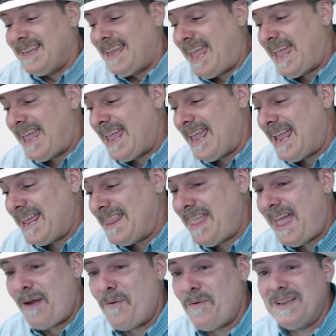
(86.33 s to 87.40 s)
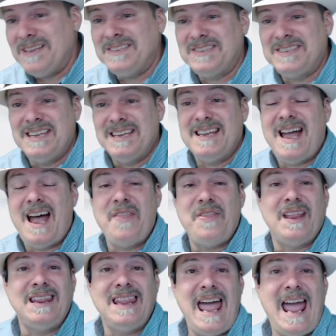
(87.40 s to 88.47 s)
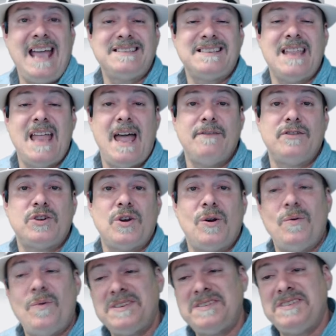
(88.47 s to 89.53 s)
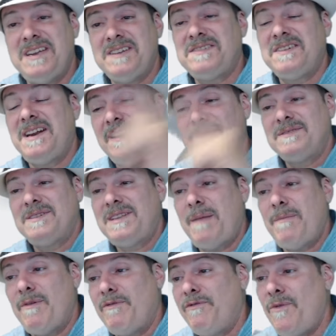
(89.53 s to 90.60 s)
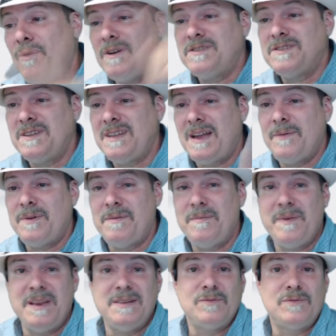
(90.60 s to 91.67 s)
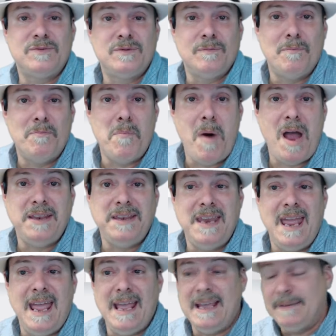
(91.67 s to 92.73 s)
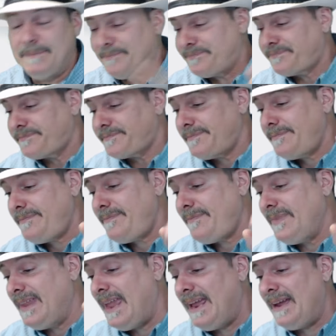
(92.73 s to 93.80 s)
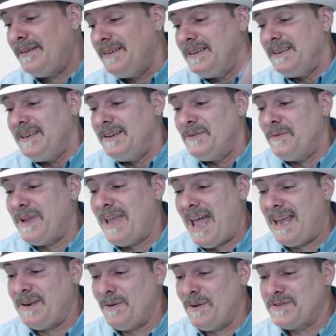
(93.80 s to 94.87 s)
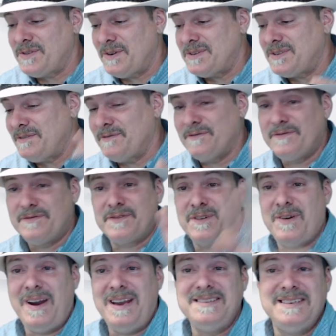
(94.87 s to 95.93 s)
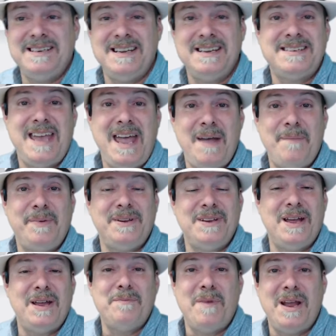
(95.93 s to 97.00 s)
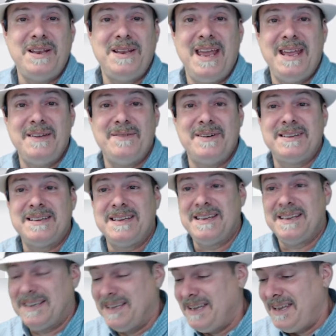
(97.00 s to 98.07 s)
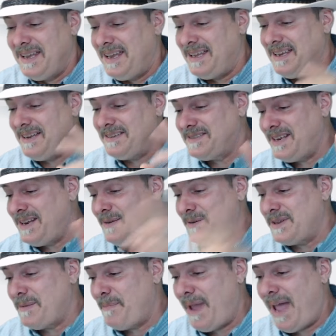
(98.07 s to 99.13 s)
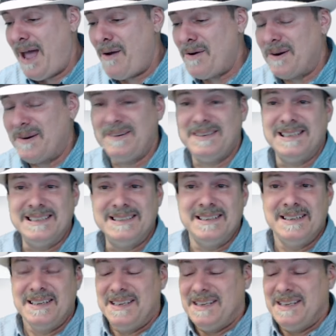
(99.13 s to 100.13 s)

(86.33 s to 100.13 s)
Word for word: and that was on the last live show. It wasn't yesterday, it was the day before, so that would have been Monday. Now, we had all sorts of craziness happen on Monday with the and yesterday with the power and